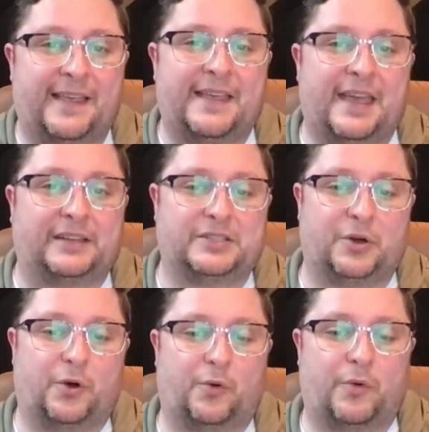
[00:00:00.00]
And
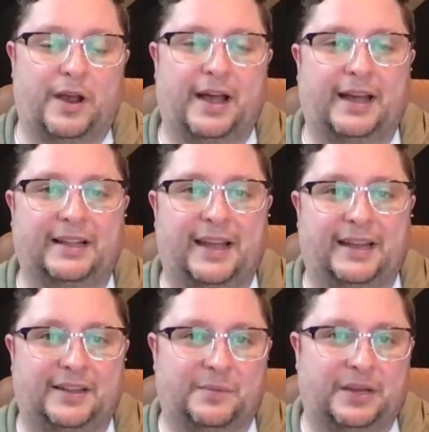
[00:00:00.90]
so we're
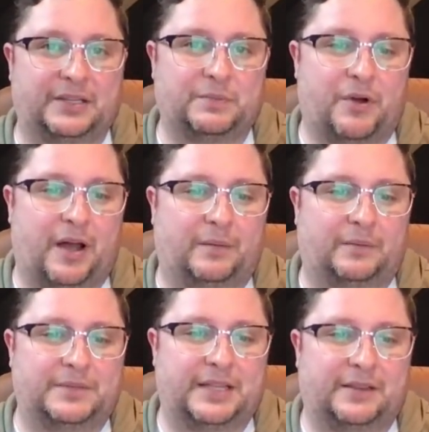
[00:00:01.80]
highlighting the biggest
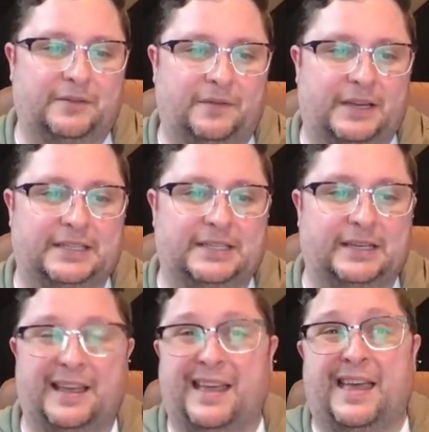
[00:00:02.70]
problems that they're
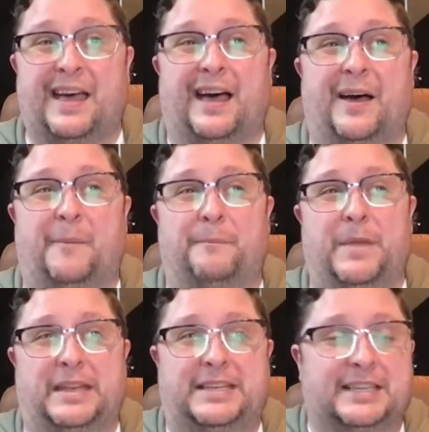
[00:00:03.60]
facing um,
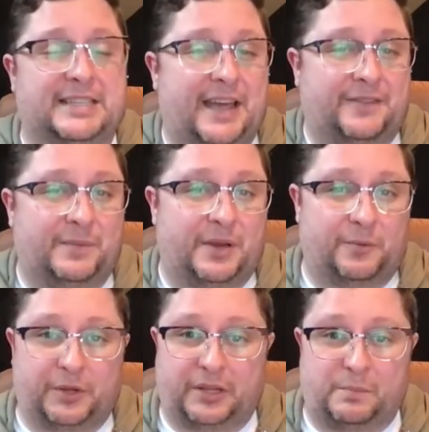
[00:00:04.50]
it doesn't have to be a
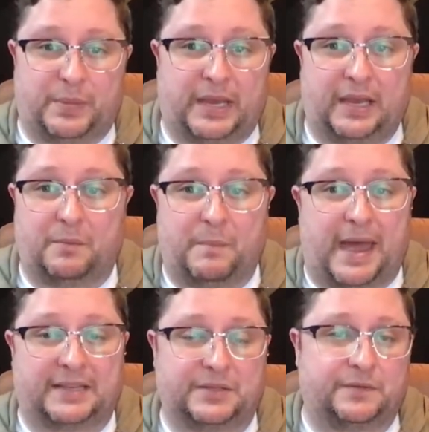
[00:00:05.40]
really big,
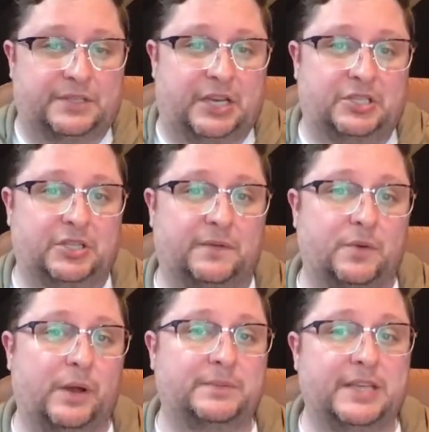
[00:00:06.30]
massive section of
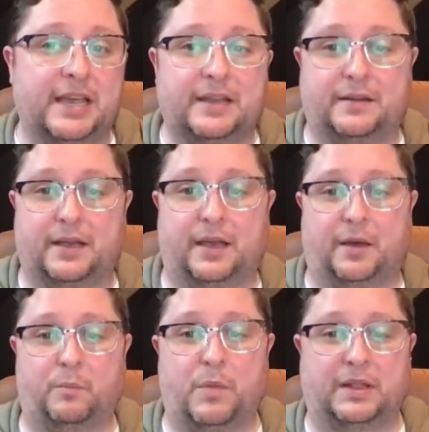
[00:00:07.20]
your website.
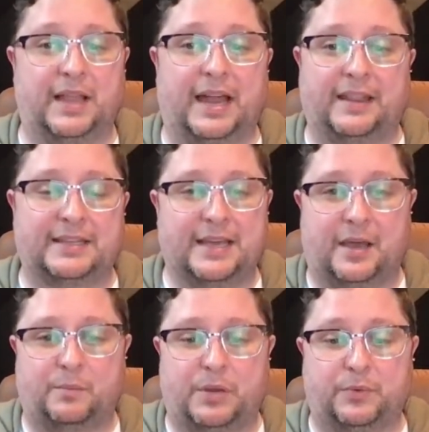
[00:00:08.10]
Um, and a lot of the
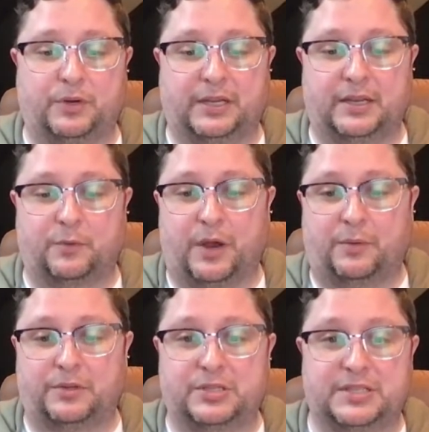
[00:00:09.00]
time, people can get away
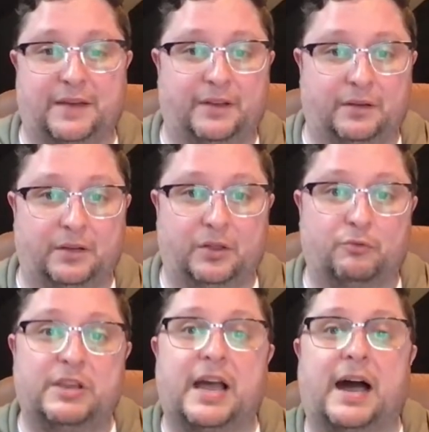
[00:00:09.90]
with just having
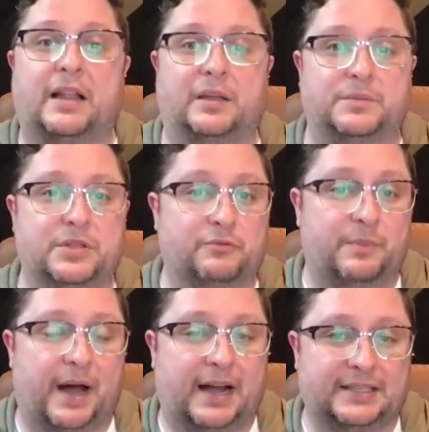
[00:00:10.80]
three columns and three
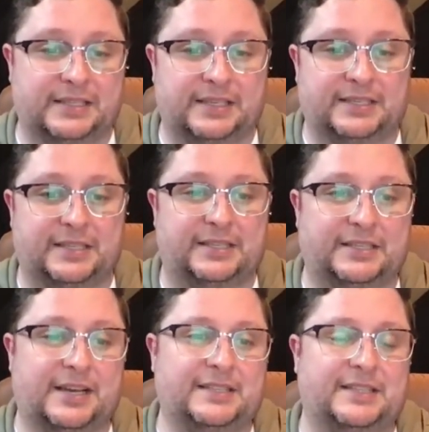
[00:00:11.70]
boxes to
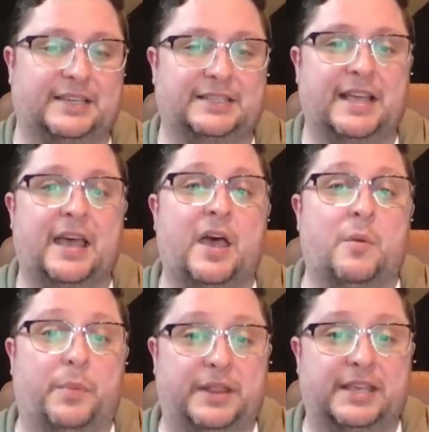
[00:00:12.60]
discuss this.
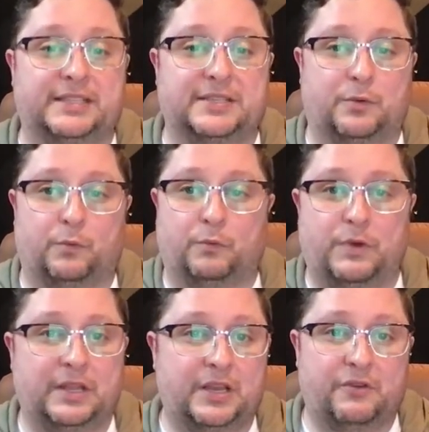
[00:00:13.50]
But this is a
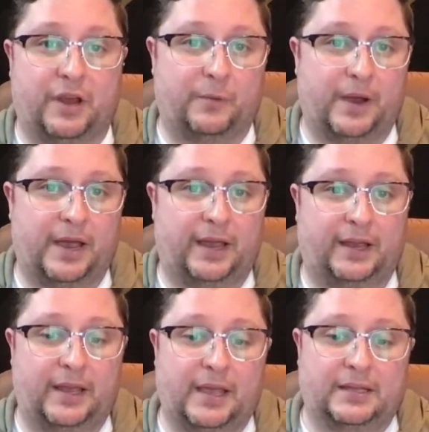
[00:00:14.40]
really great
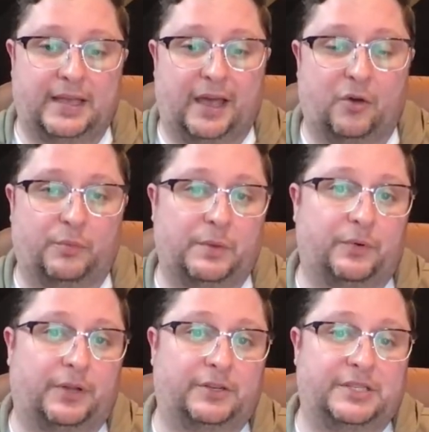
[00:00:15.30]
way to help
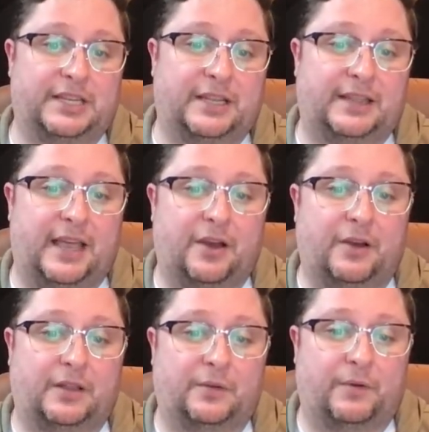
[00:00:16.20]
people understand that they are
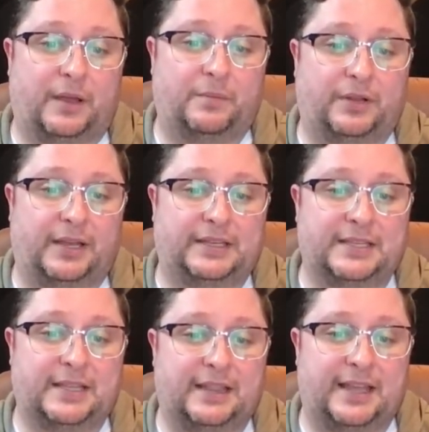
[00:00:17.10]
in the right place
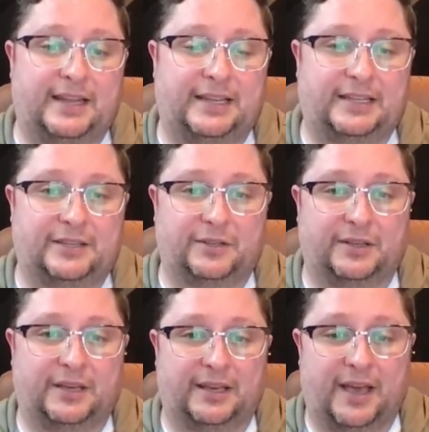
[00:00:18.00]
and that they need
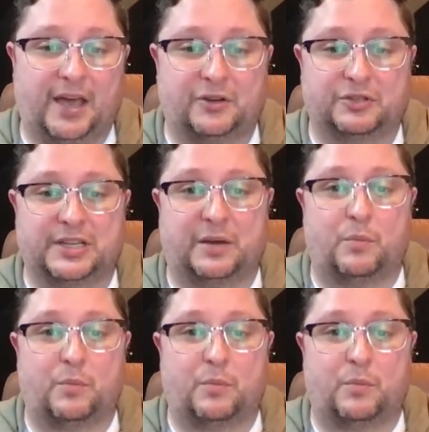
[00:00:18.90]
to uh, understand